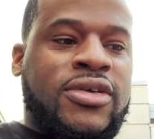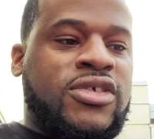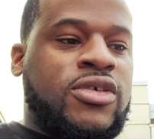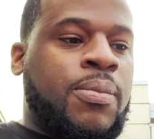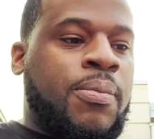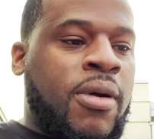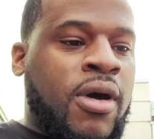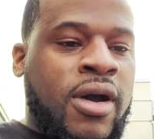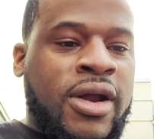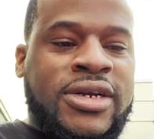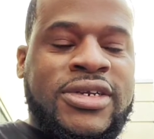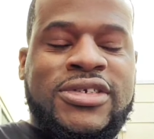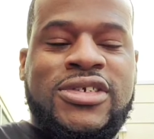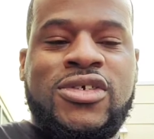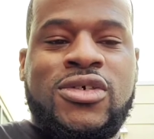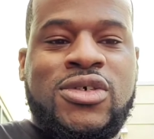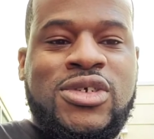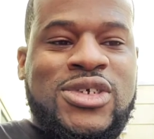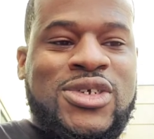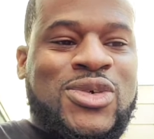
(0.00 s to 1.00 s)
your partners,
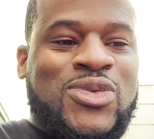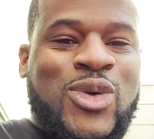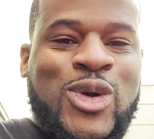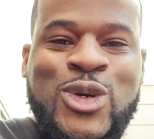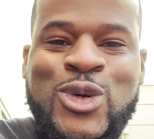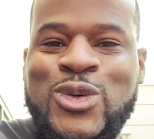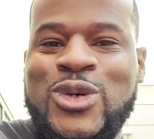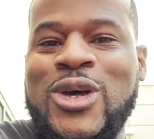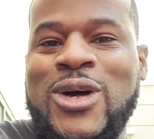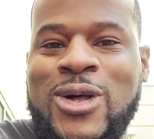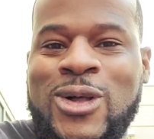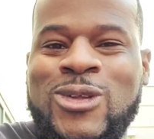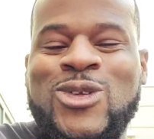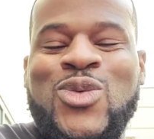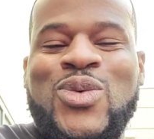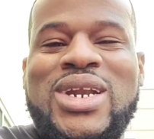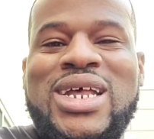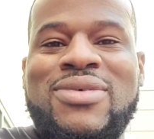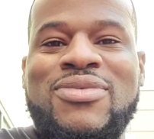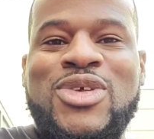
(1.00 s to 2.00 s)
your road dogs, or
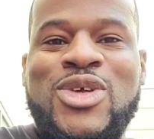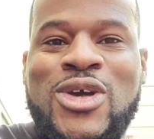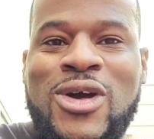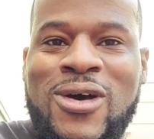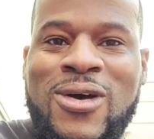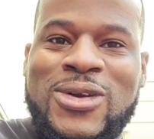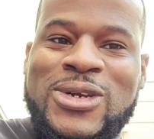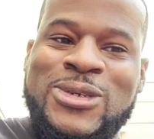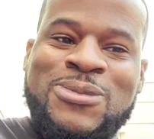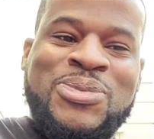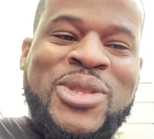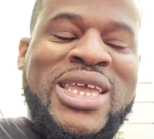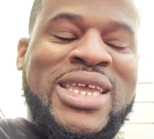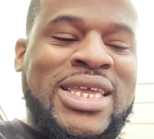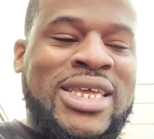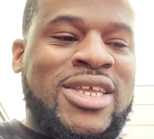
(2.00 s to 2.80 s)
whatever you call them,